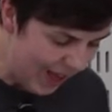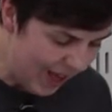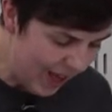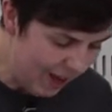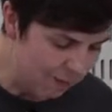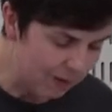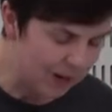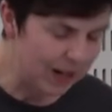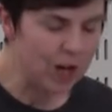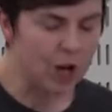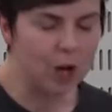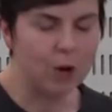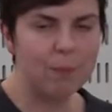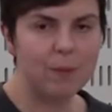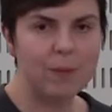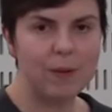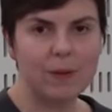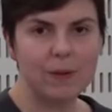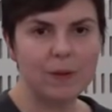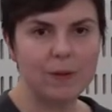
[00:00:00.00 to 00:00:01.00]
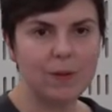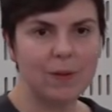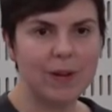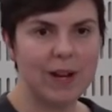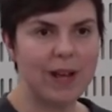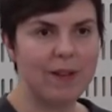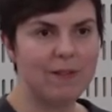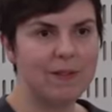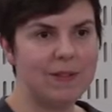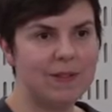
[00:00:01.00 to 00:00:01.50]
And I hope that what I
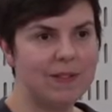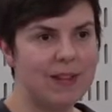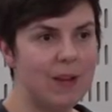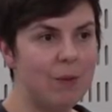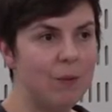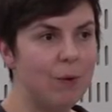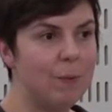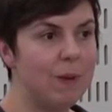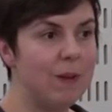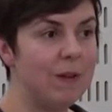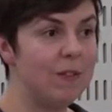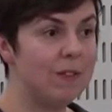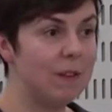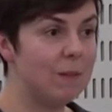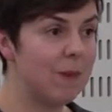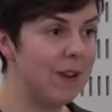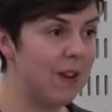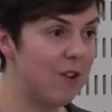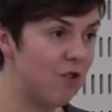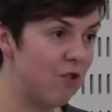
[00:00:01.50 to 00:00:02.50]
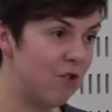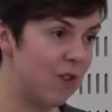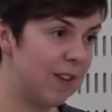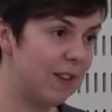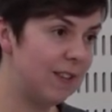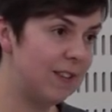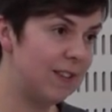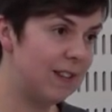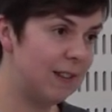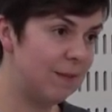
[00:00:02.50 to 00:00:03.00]
have to say will be of some
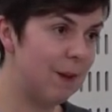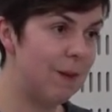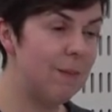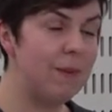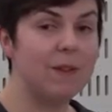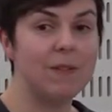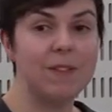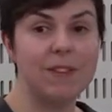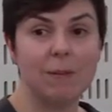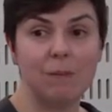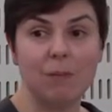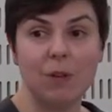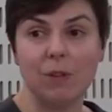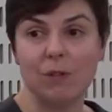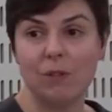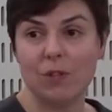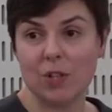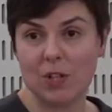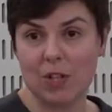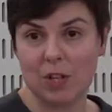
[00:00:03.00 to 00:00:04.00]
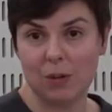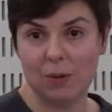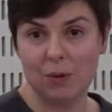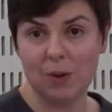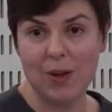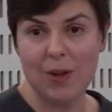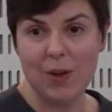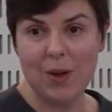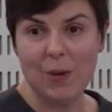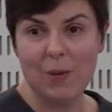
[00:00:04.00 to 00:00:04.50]
interest and maybe of some use to you
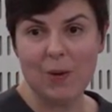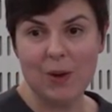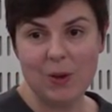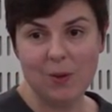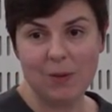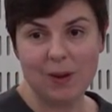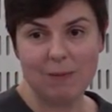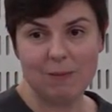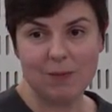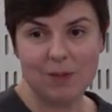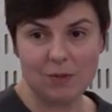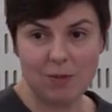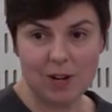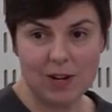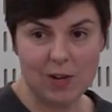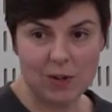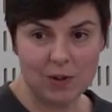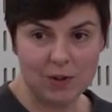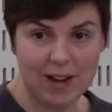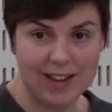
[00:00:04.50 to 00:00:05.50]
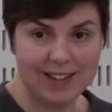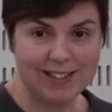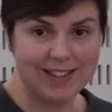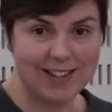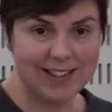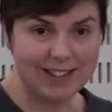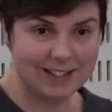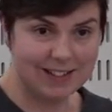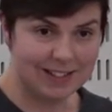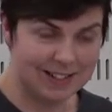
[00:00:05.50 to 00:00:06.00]
when you come to write your
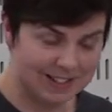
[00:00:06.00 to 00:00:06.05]
essays and